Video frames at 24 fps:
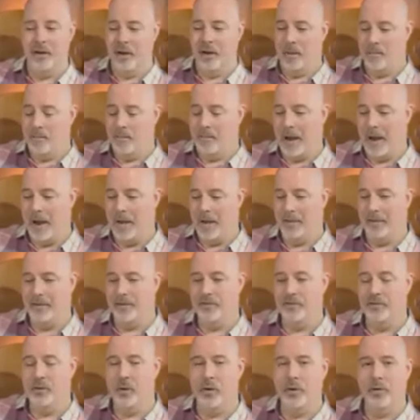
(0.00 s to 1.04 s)
malice
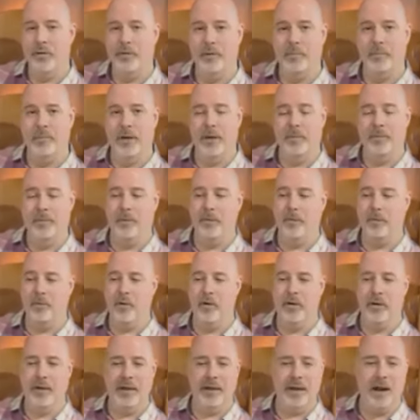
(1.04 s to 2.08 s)
toward the people,
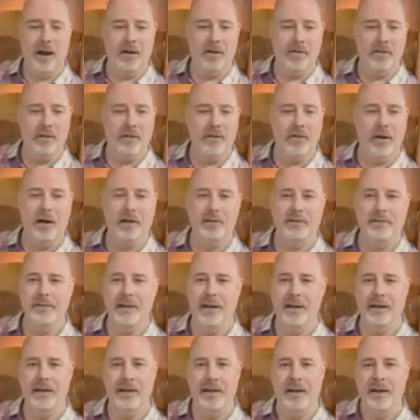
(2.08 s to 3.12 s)
looking out at the crowd
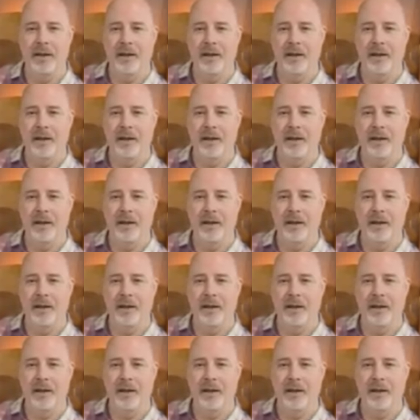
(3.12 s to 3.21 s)
saying,